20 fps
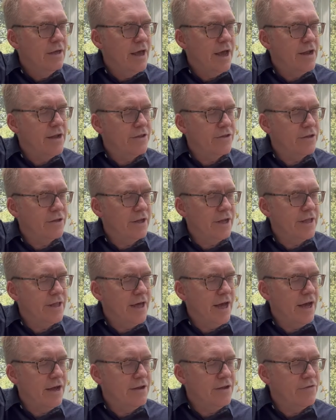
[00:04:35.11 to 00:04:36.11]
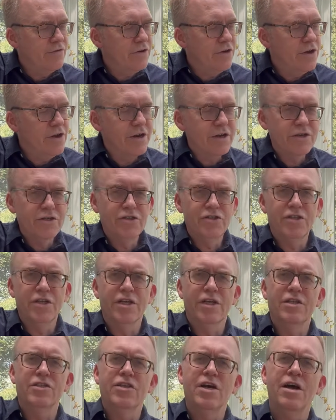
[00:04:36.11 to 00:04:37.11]
anything like that, and you've got your
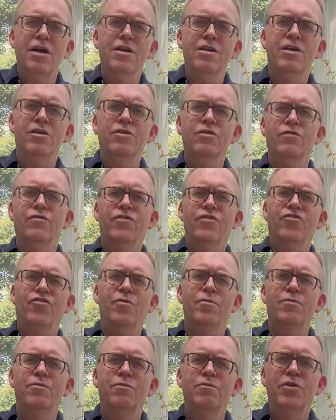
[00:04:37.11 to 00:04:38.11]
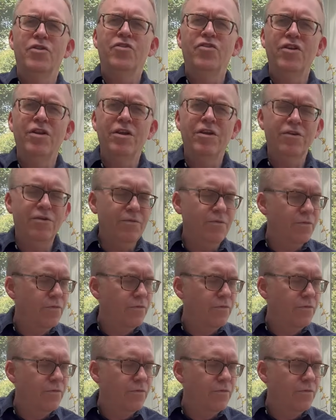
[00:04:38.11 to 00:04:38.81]
acoustic guitar and you're looking for some material.